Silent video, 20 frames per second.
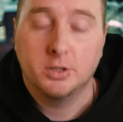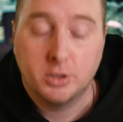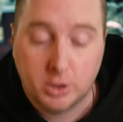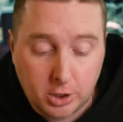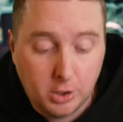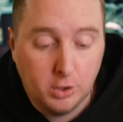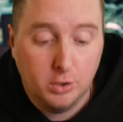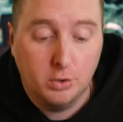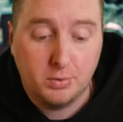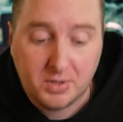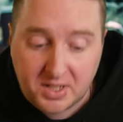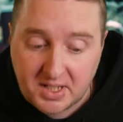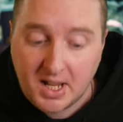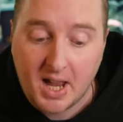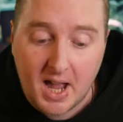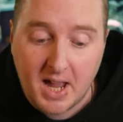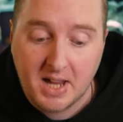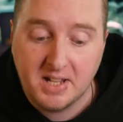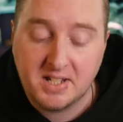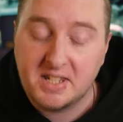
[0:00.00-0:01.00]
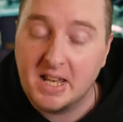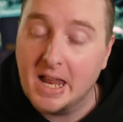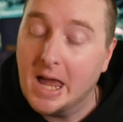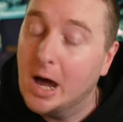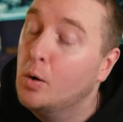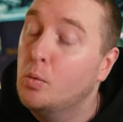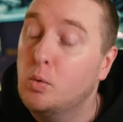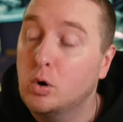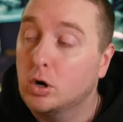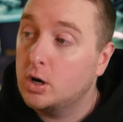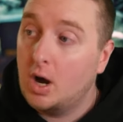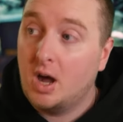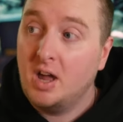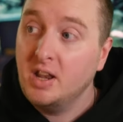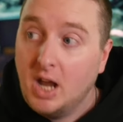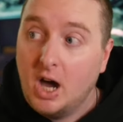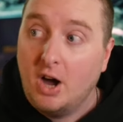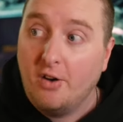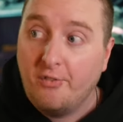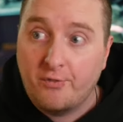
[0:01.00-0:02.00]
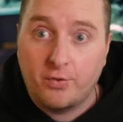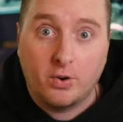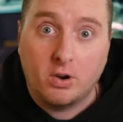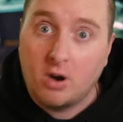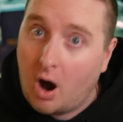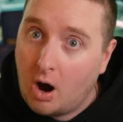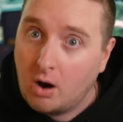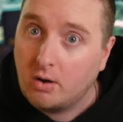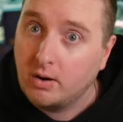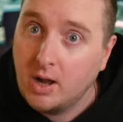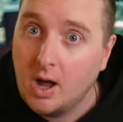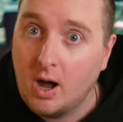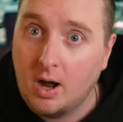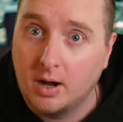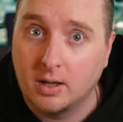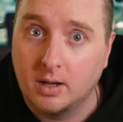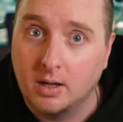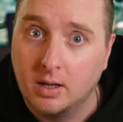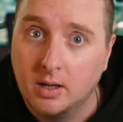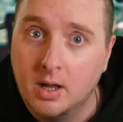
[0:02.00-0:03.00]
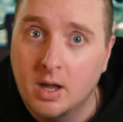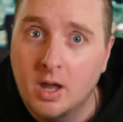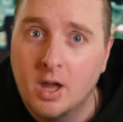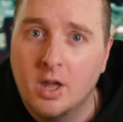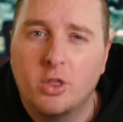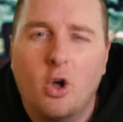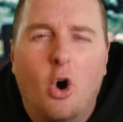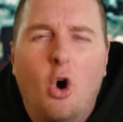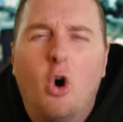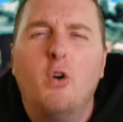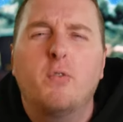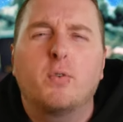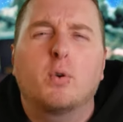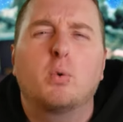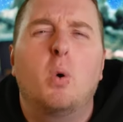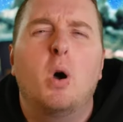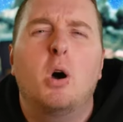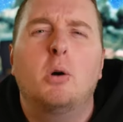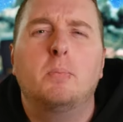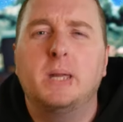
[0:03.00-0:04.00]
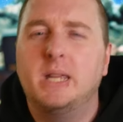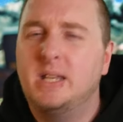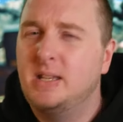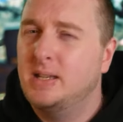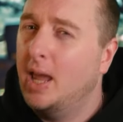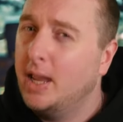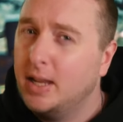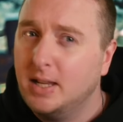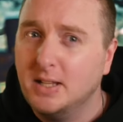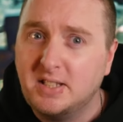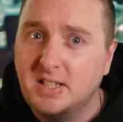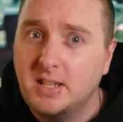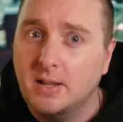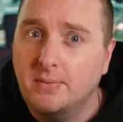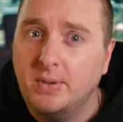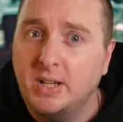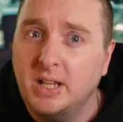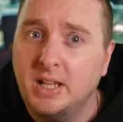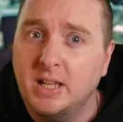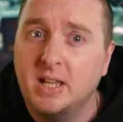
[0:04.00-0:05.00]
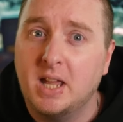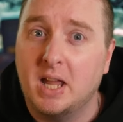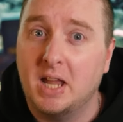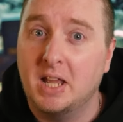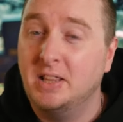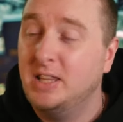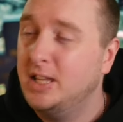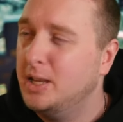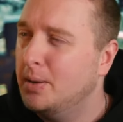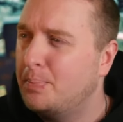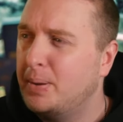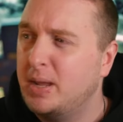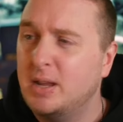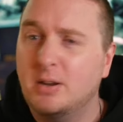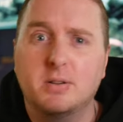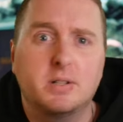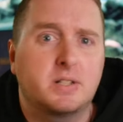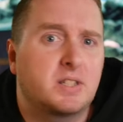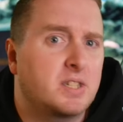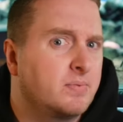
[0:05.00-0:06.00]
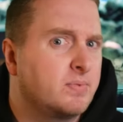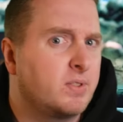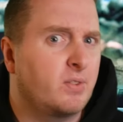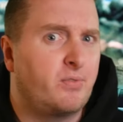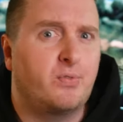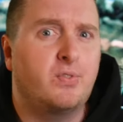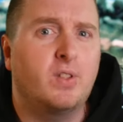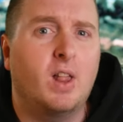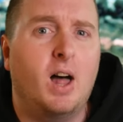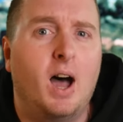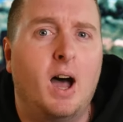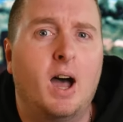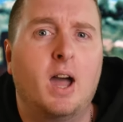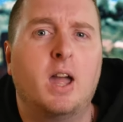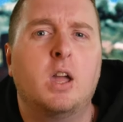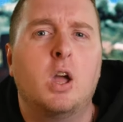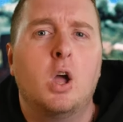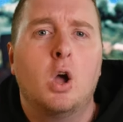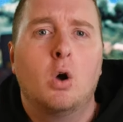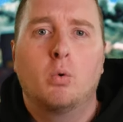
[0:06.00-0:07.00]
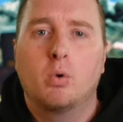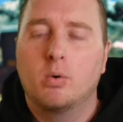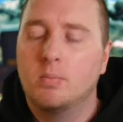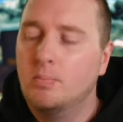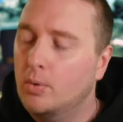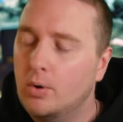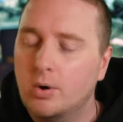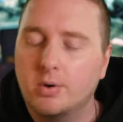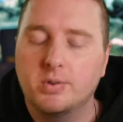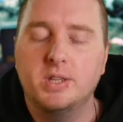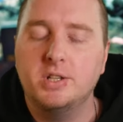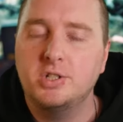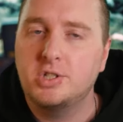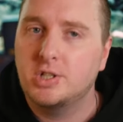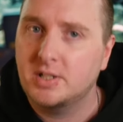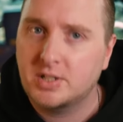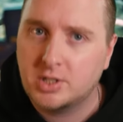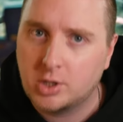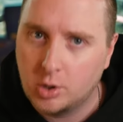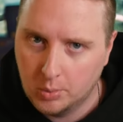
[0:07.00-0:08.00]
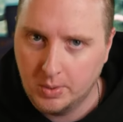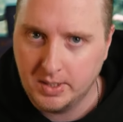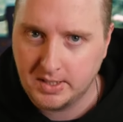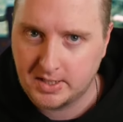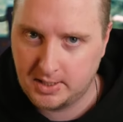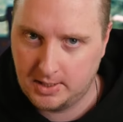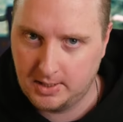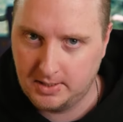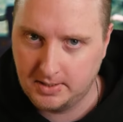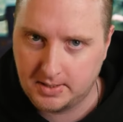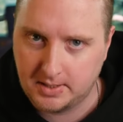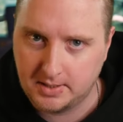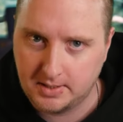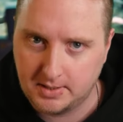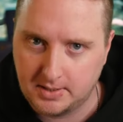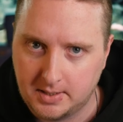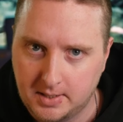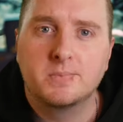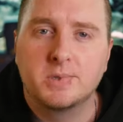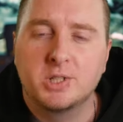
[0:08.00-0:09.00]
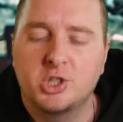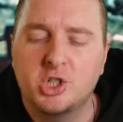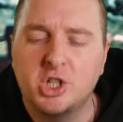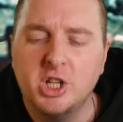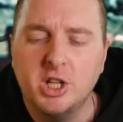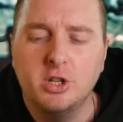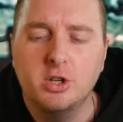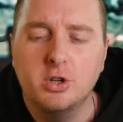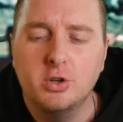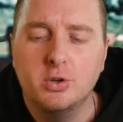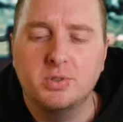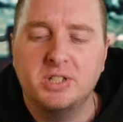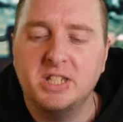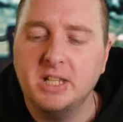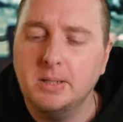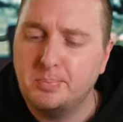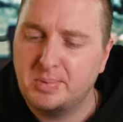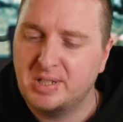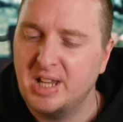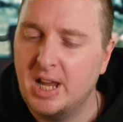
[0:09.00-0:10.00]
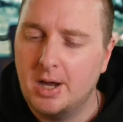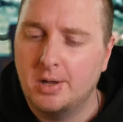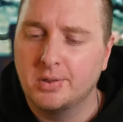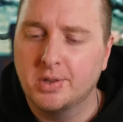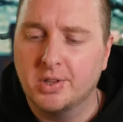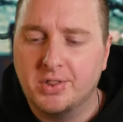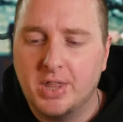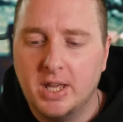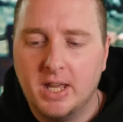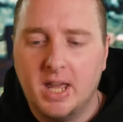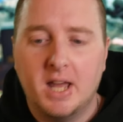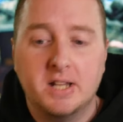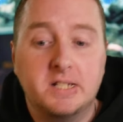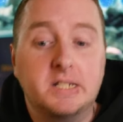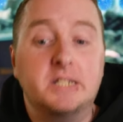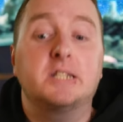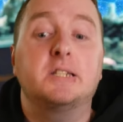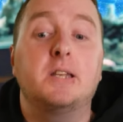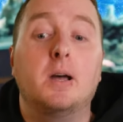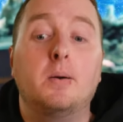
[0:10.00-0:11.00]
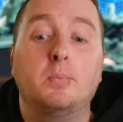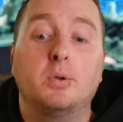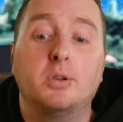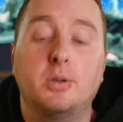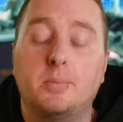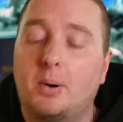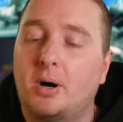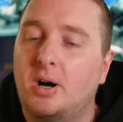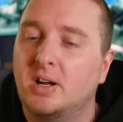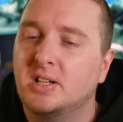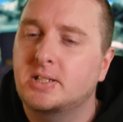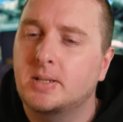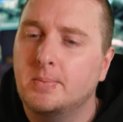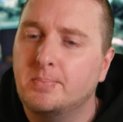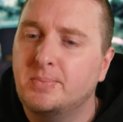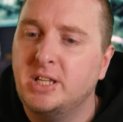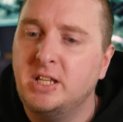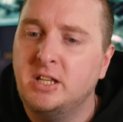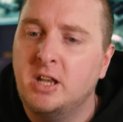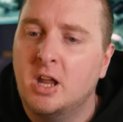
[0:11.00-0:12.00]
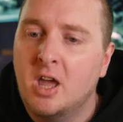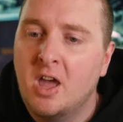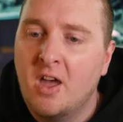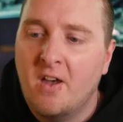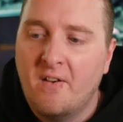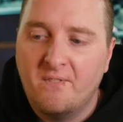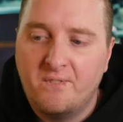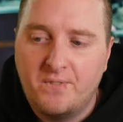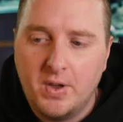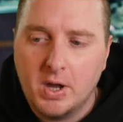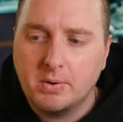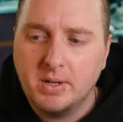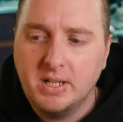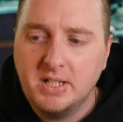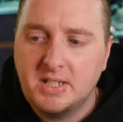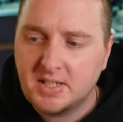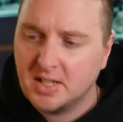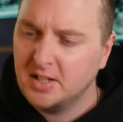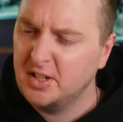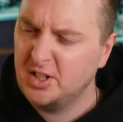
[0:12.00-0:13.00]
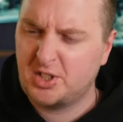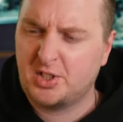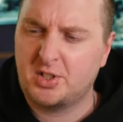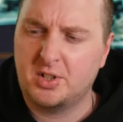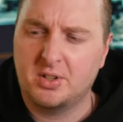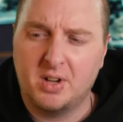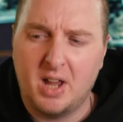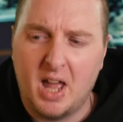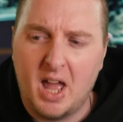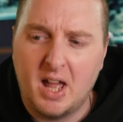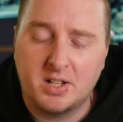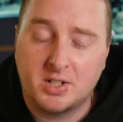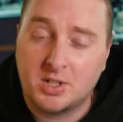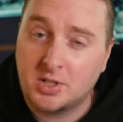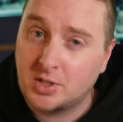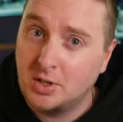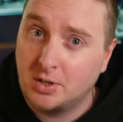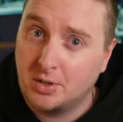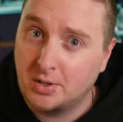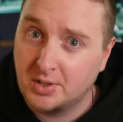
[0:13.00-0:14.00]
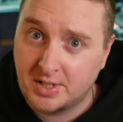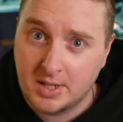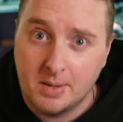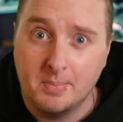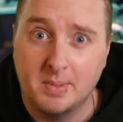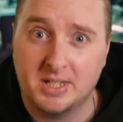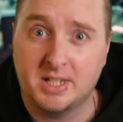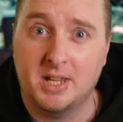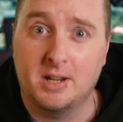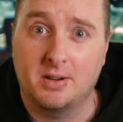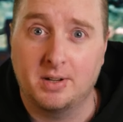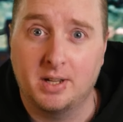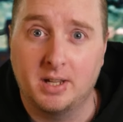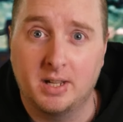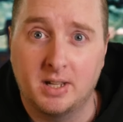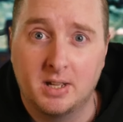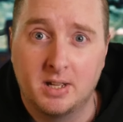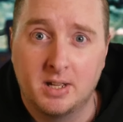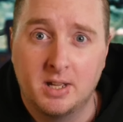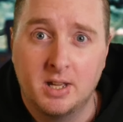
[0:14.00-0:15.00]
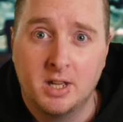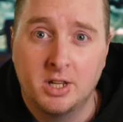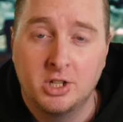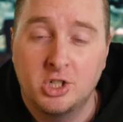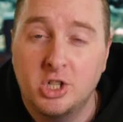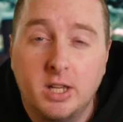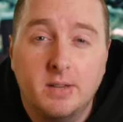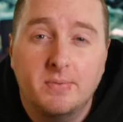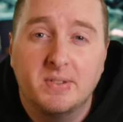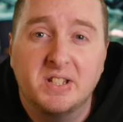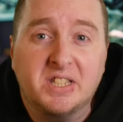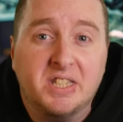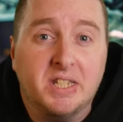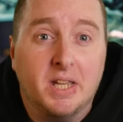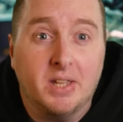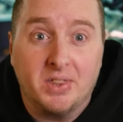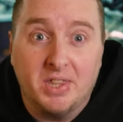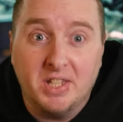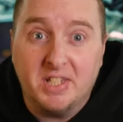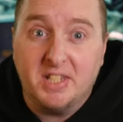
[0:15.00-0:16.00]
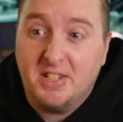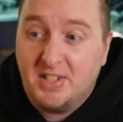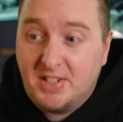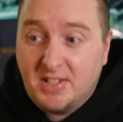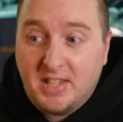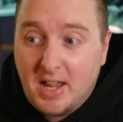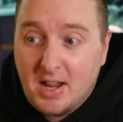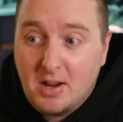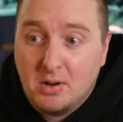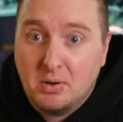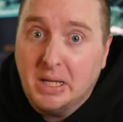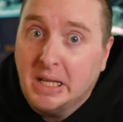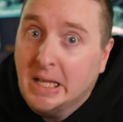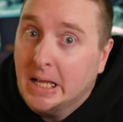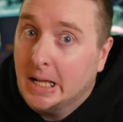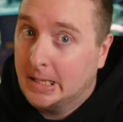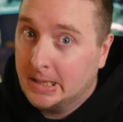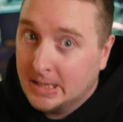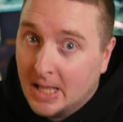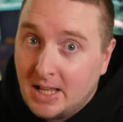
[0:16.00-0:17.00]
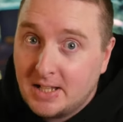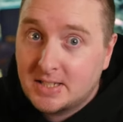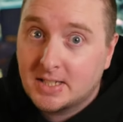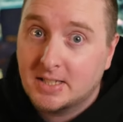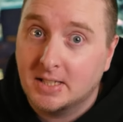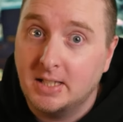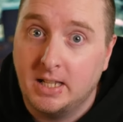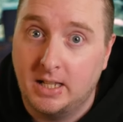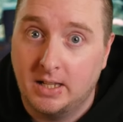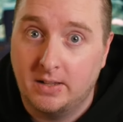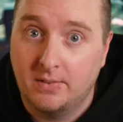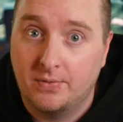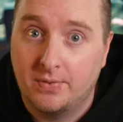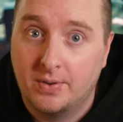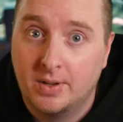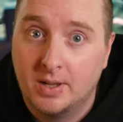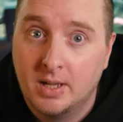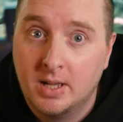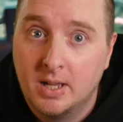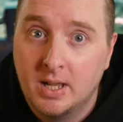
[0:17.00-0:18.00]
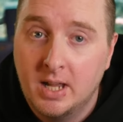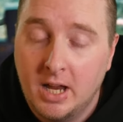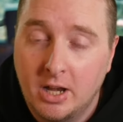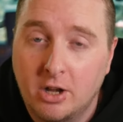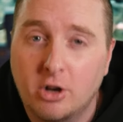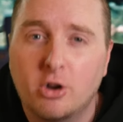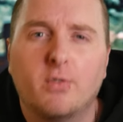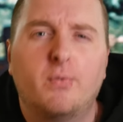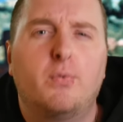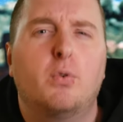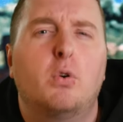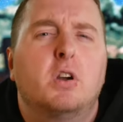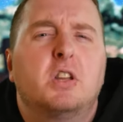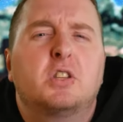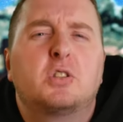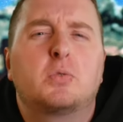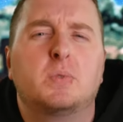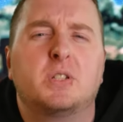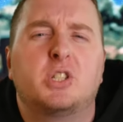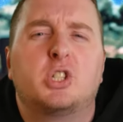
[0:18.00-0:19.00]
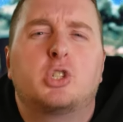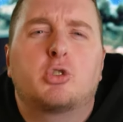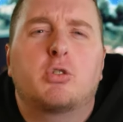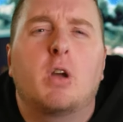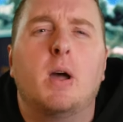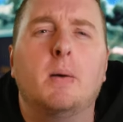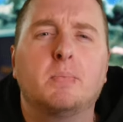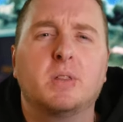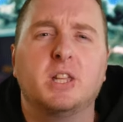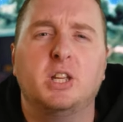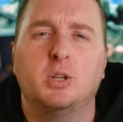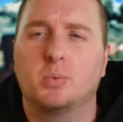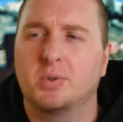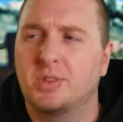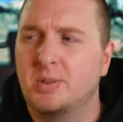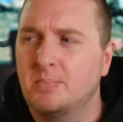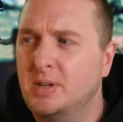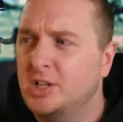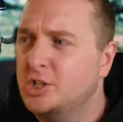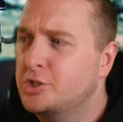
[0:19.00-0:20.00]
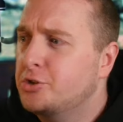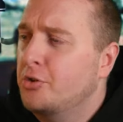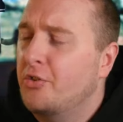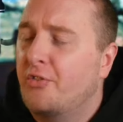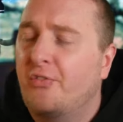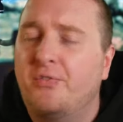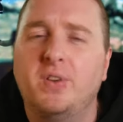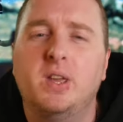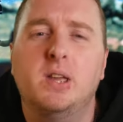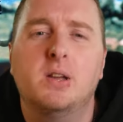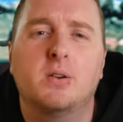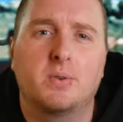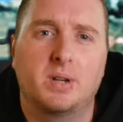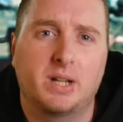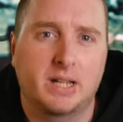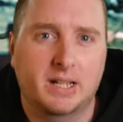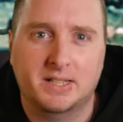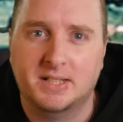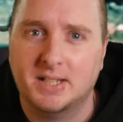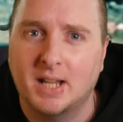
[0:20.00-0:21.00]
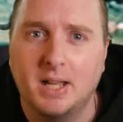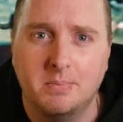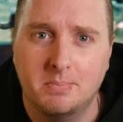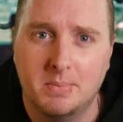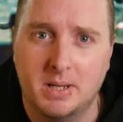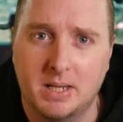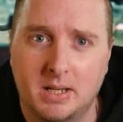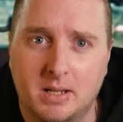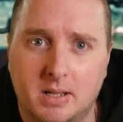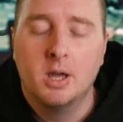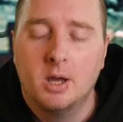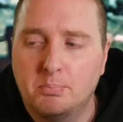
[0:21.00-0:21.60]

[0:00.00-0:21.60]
Two signs now were enough for Ariana. The overwhelming negativity and the appearance of the fly were more than just coincidences. She knew deep down that they had stumbled upon something very sinister at Stull Cemetery. She even said, This is scary, let's leave. And her voice was trembling with a mixture of fear and excitement.